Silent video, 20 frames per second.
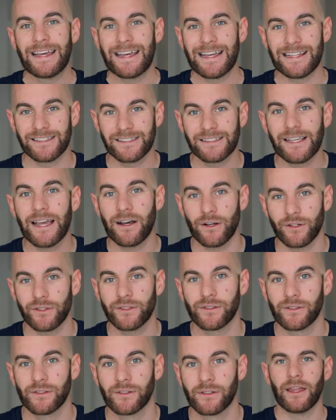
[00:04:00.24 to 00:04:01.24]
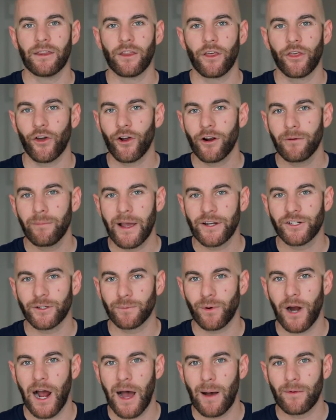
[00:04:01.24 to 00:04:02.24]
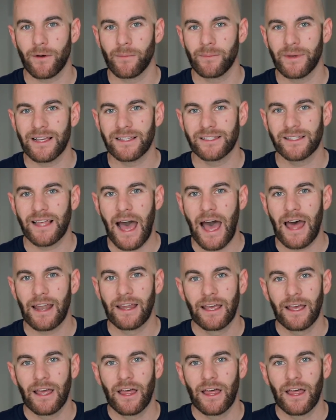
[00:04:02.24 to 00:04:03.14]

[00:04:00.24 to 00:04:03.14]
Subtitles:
in sales. And the third major problem is that